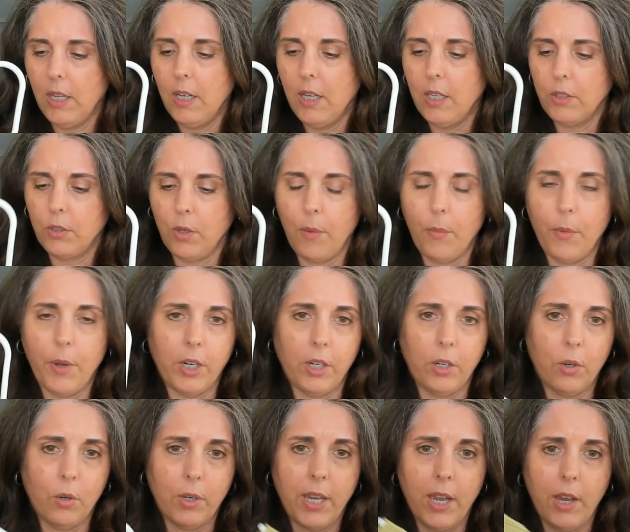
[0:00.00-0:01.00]
So I want to
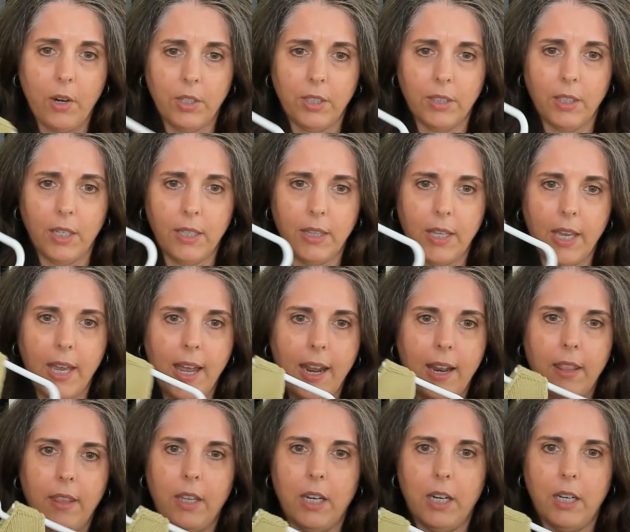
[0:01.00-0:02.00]
go calculate that,
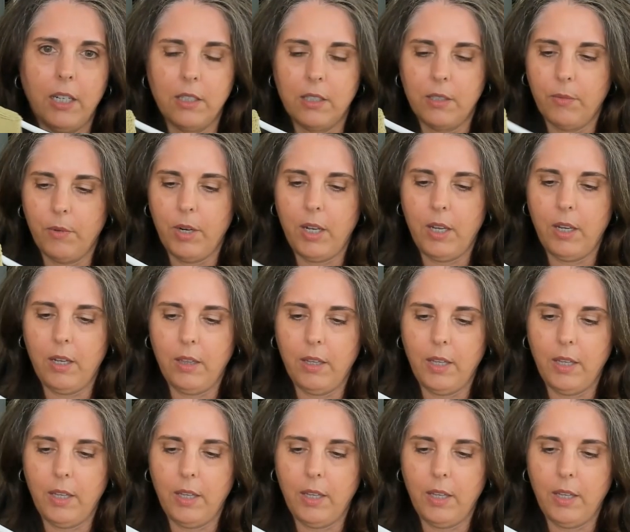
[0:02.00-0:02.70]
and then I just want to,